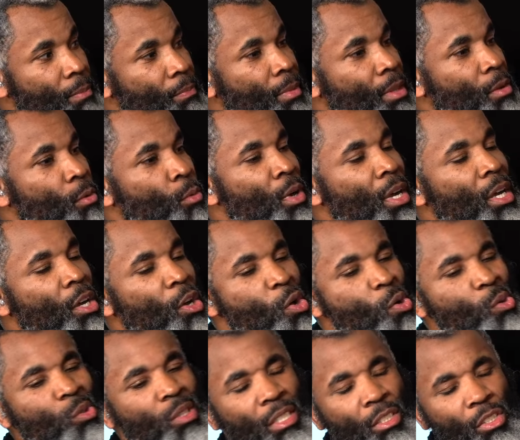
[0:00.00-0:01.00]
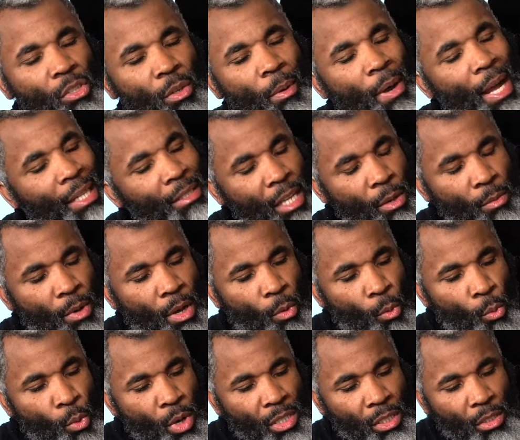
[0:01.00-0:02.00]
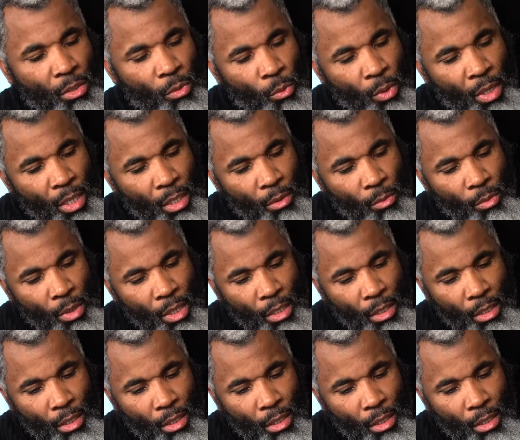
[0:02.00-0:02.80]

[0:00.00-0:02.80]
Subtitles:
what goes into? Well, I'll tell you what.